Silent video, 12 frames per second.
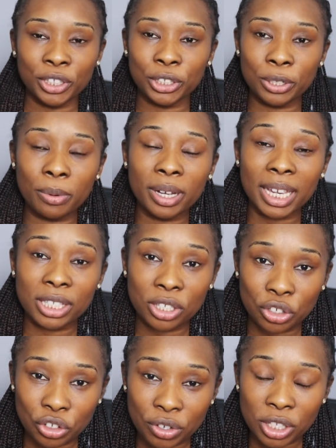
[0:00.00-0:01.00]
You are
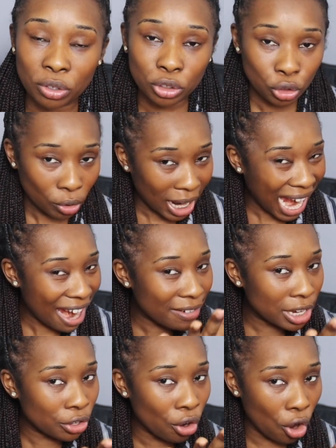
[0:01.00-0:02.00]
getting stressed because you're
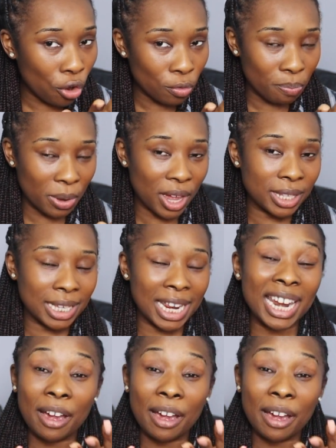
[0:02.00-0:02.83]
carrying your own burden,